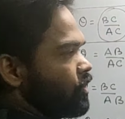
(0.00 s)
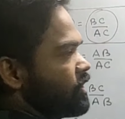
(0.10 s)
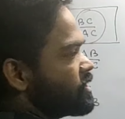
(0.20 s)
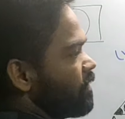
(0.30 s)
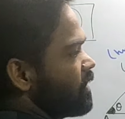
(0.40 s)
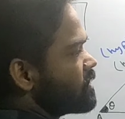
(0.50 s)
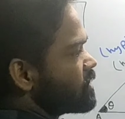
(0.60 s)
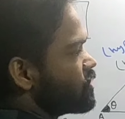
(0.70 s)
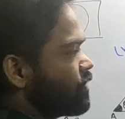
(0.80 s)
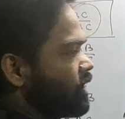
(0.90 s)
27 and
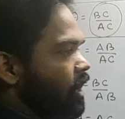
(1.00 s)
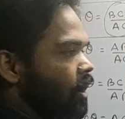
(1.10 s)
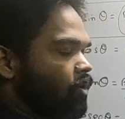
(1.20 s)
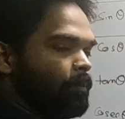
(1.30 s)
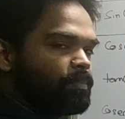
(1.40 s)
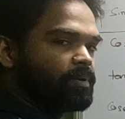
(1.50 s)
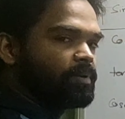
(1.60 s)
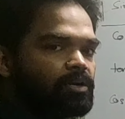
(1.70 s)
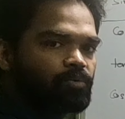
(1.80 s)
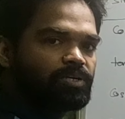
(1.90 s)
63 are
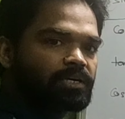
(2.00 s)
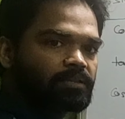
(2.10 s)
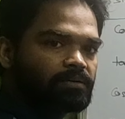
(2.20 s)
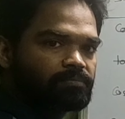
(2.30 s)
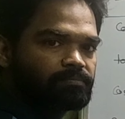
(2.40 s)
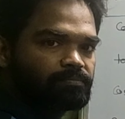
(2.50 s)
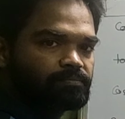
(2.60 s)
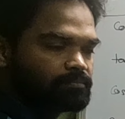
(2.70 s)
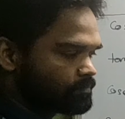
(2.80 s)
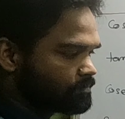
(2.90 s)
complementary to each other.
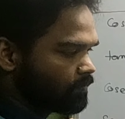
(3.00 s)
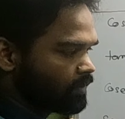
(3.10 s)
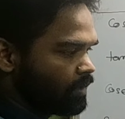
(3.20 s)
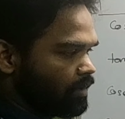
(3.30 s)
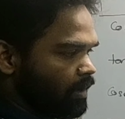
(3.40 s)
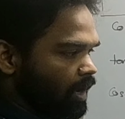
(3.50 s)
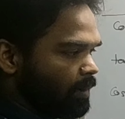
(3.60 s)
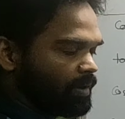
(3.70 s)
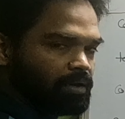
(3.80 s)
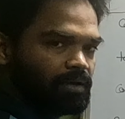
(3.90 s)
Am
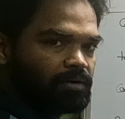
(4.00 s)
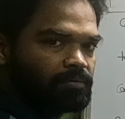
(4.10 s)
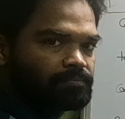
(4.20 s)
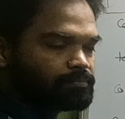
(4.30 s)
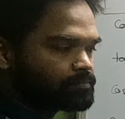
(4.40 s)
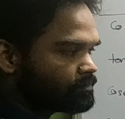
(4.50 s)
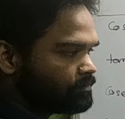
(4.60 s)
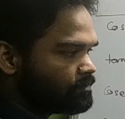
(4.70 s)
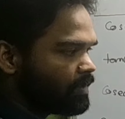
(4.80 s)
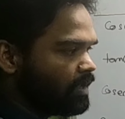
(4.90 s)
I clear?
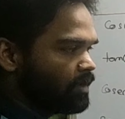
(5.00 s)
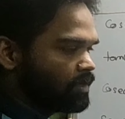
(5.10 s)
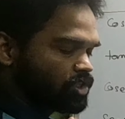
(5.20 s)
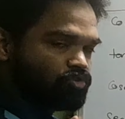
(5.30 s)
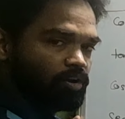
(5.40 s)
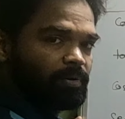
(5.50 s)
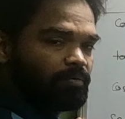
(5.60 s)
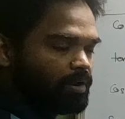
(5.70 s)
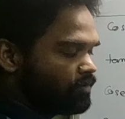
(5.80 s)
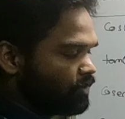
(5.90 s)
Just remember,
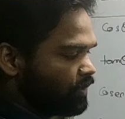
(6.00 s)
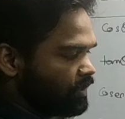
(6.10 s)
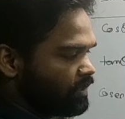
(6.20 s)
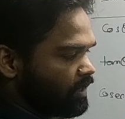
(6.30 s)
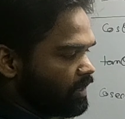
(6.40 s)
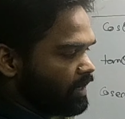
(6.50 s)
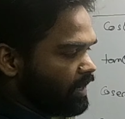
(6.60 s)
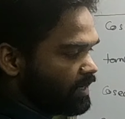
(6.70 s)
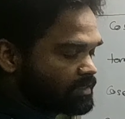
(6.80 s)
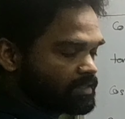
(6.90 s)
while we're doing the
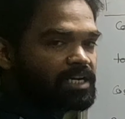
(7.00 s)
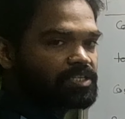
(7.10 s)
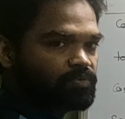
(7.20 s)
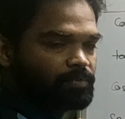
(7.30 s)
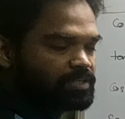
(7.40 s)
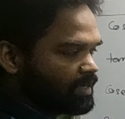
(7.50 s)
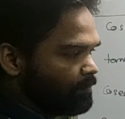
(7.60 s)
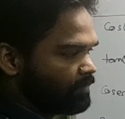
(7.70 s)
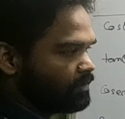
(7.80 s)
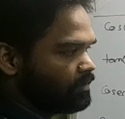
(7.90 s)
exercise from this
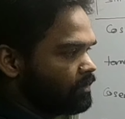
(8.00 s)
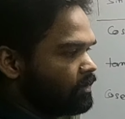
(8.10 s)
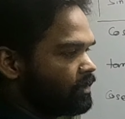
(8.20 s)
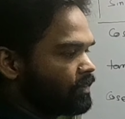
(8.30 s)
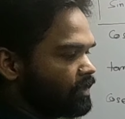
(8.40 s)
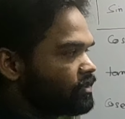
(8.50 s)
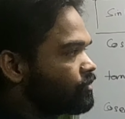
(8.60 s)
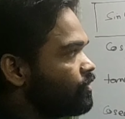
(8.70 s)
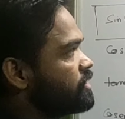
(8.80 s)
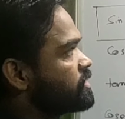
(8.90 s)
chapter, there are
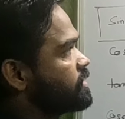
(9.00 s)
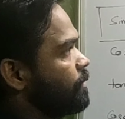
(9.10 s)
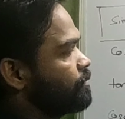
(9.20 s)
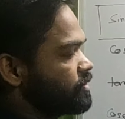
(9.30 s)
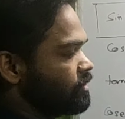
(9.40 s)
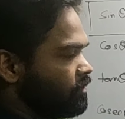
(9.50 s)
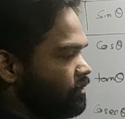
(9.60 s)
3 steps,